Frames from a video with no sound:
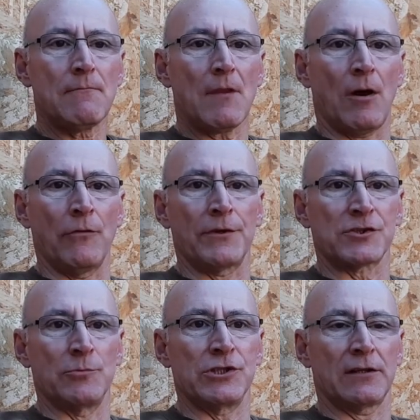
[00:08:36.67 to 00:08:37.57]
on the
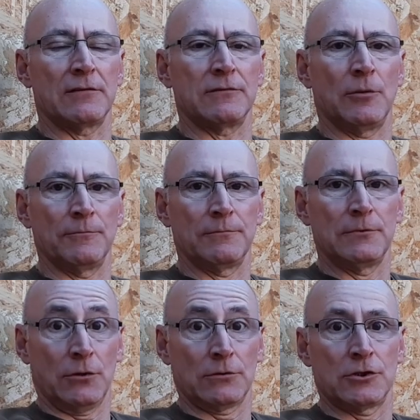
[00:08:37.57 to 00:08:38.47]
subject of
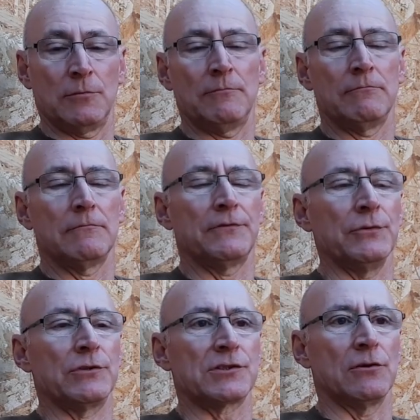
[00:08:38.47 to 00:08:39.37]
long-term
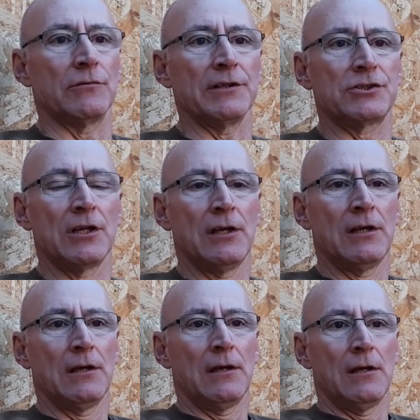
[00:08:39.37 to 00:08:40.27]
food storage,
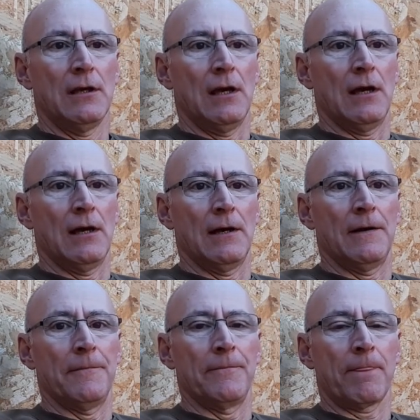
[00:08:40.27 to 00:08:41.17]

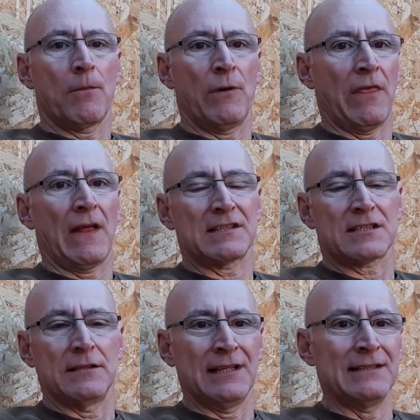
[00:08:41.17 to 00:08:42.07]
whether that's
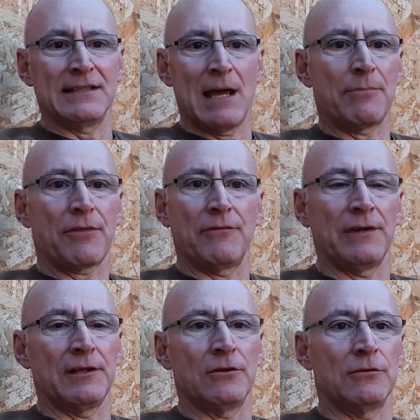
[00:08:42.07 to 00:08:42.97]
an in-depth
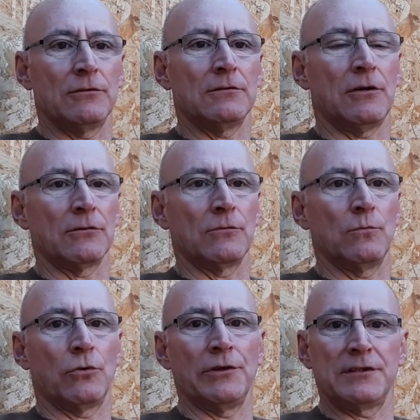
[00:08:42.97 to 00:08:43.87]
video on
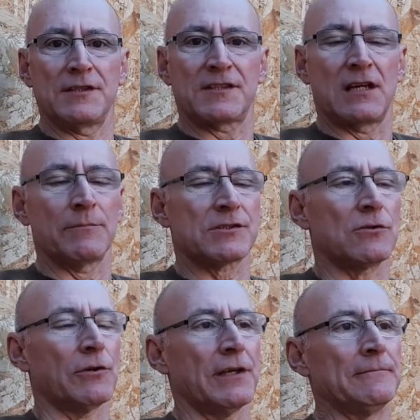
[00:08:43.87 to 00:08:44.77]
what it is that I'm
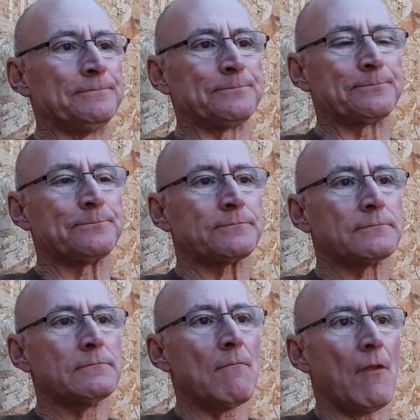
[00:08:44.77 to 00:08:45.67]
stocking,
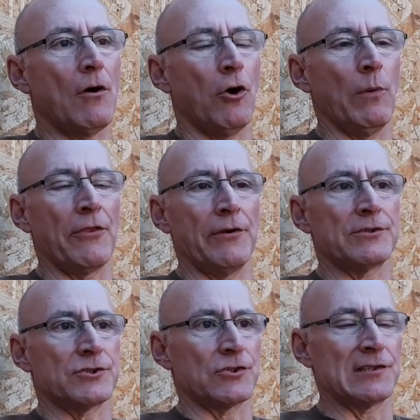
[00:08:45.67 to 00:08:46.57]
or whether it's
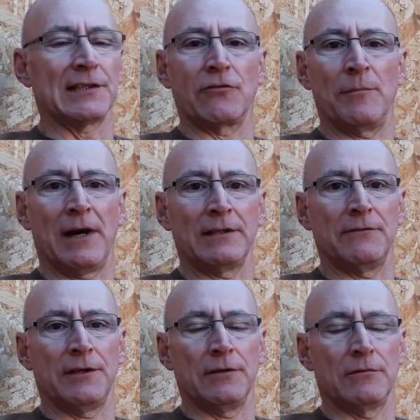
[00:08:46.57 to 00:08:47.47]
just little reminder
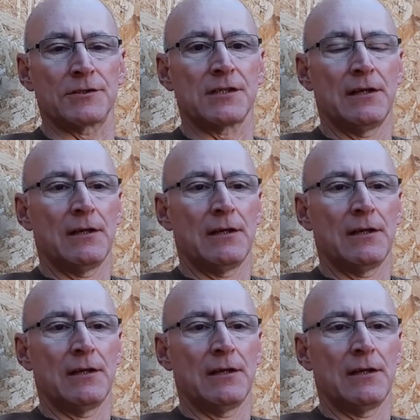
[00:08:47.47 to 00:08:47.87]
videos